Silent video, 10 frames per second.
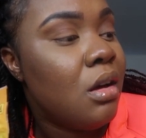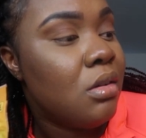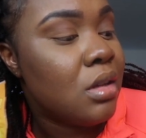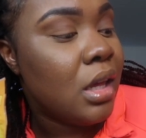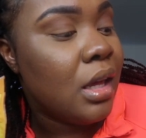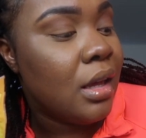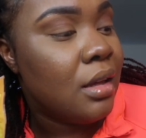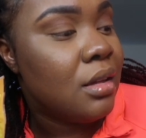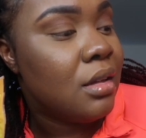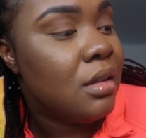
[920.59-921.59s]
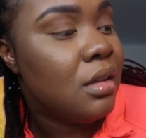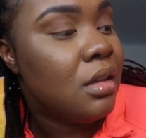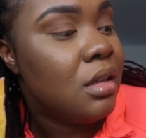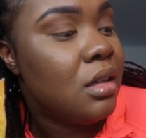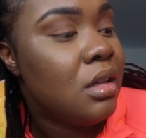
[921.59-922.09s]
Okay,
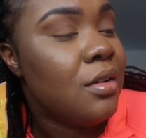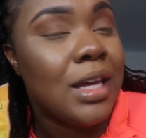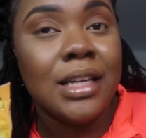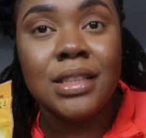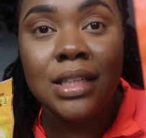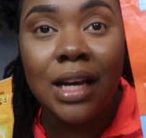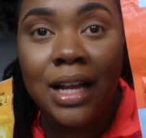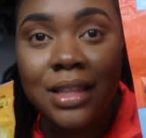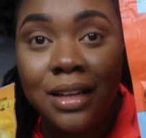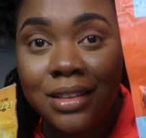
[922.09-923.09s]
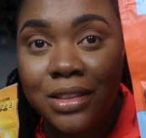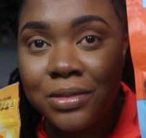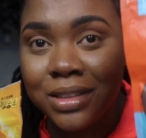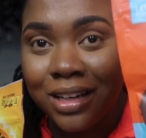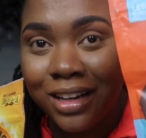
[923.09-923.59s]
okay, see, I thought this
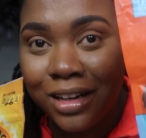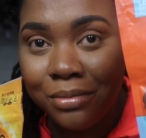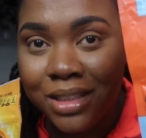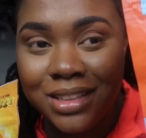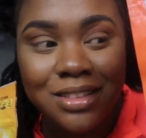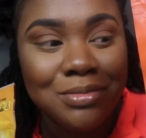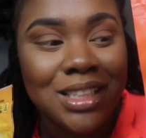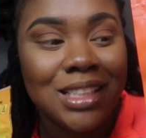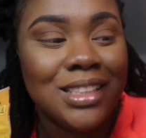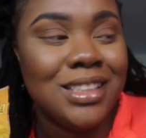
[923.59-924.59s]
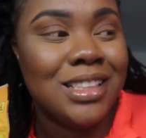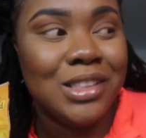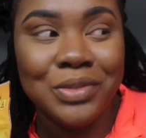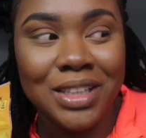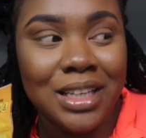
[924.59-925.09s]
was almonds because it says
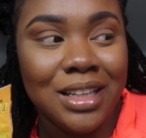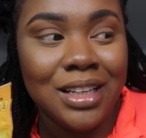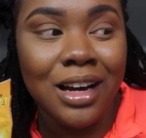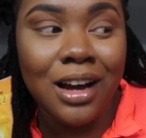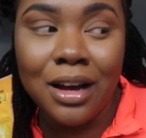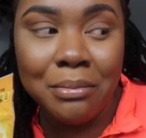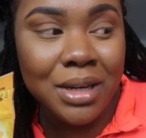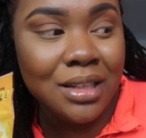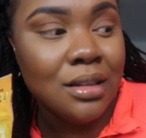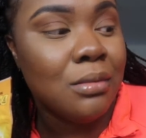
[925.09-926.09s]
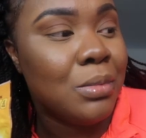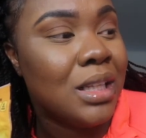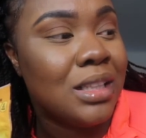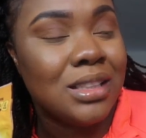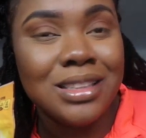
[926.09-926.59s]
vanilla almond,
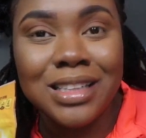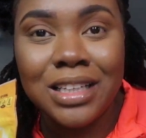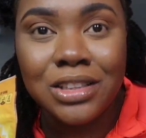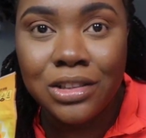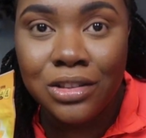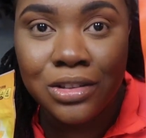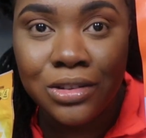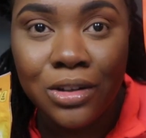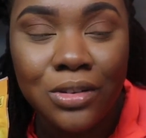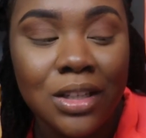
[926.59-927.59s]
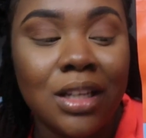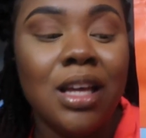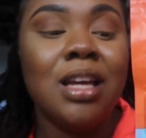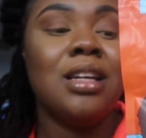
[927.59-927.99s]
but this is actually granola.